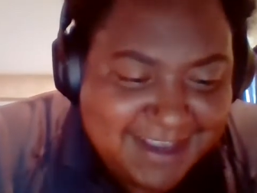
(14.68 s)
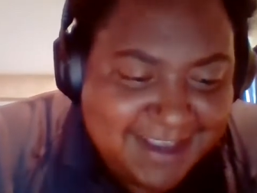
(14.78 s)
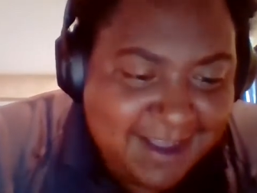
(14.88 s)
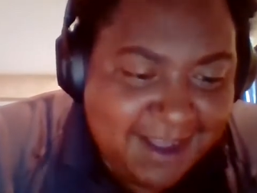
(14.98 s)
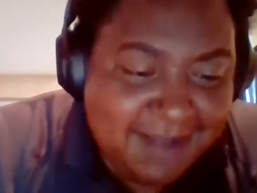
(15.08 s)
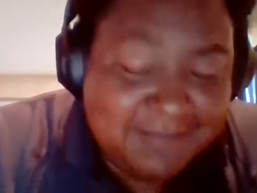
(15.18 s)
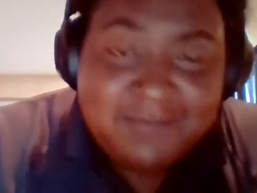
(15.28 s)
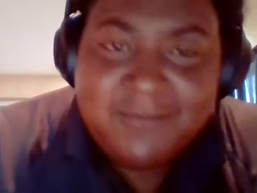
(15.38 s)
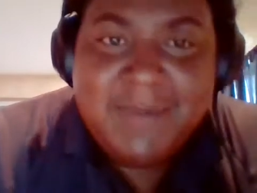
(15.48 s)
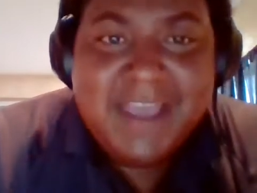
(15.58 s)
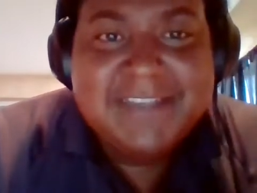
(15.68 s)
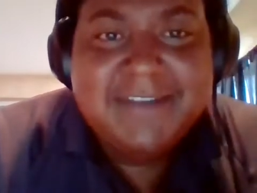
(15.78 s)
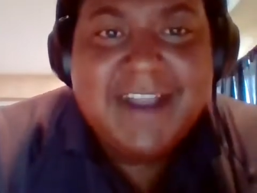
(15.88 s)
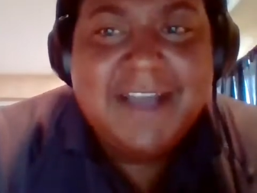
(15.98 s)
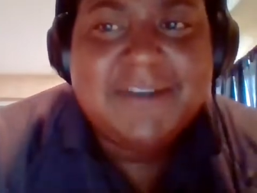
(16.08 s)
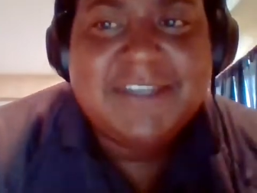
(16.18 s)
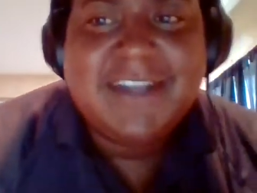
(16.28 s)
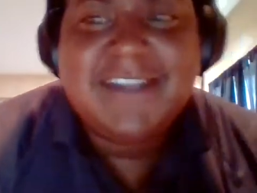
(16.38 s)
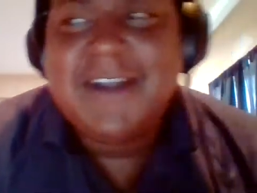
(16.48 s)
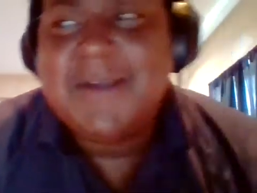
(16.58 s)
uh, Basically, right now, we're just
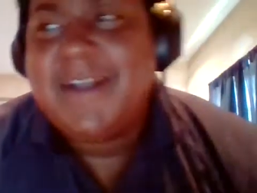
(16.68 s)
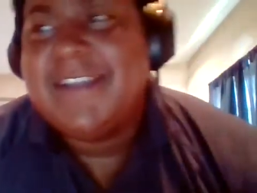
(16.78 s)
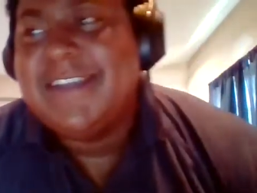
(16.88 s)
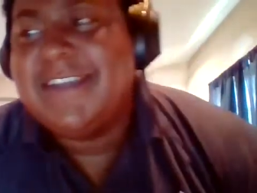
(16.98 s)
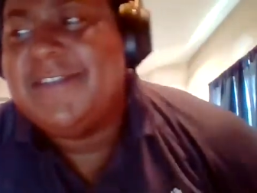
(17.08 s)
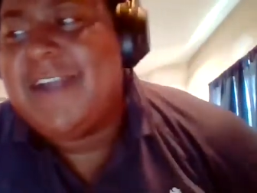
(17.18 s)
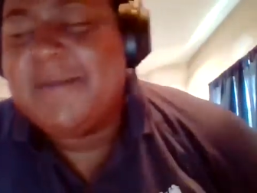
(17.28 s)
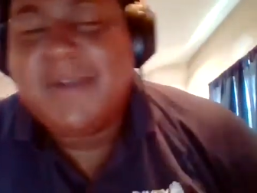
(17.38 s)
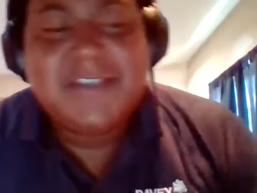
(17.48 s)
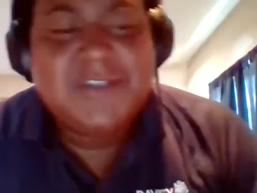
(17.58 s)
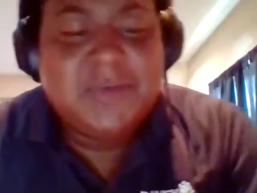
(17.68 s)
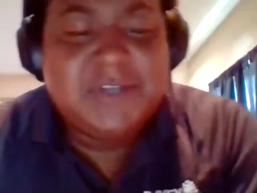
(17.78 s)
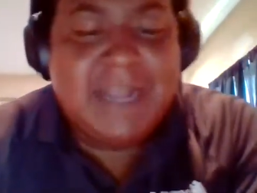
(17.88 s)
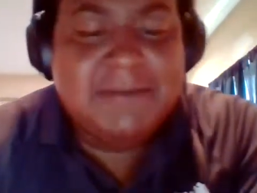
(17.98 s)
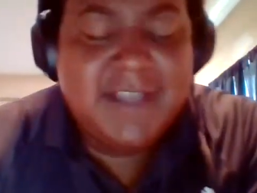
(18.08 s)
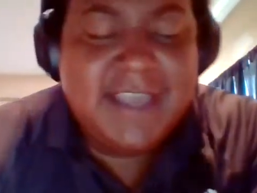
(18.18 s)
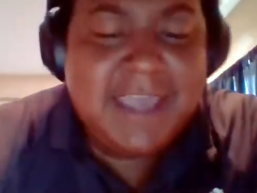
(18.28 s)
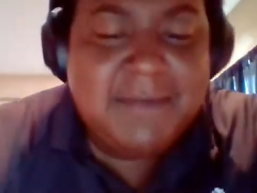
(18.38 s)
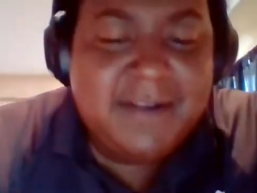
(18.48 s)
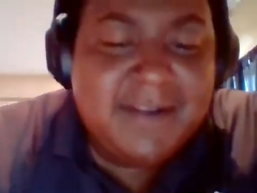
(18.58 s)
going to talk about the Dragon Ball Super chapter that
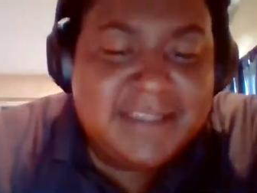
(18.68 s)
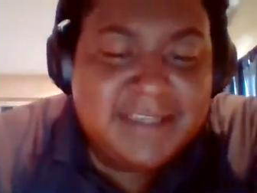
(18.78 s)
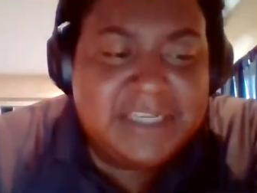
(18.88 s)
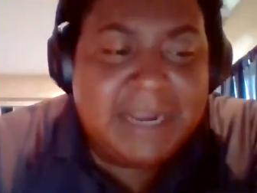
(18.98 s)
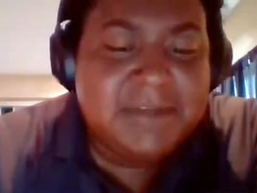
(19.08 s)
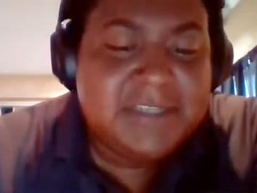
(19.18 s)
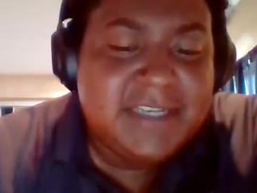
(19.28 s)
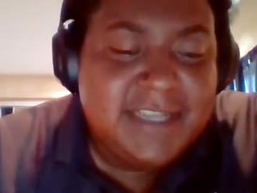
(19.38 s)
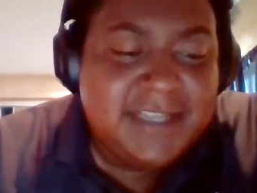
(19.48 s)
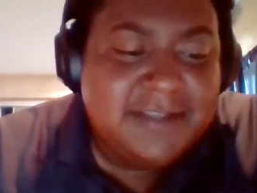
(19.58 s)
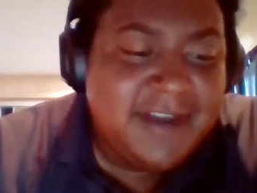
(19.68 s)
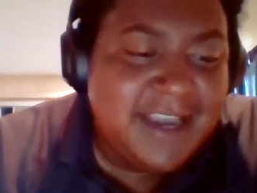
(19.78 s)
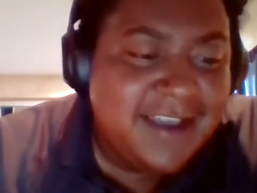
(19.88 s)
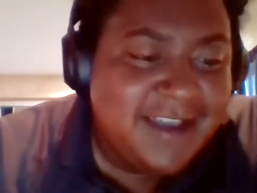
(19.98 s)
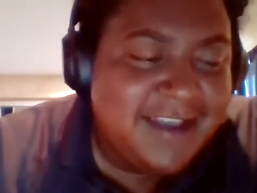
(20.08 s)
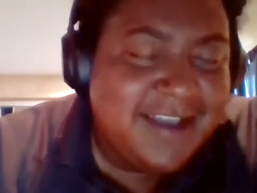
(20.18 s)
came out recently, chapter 63.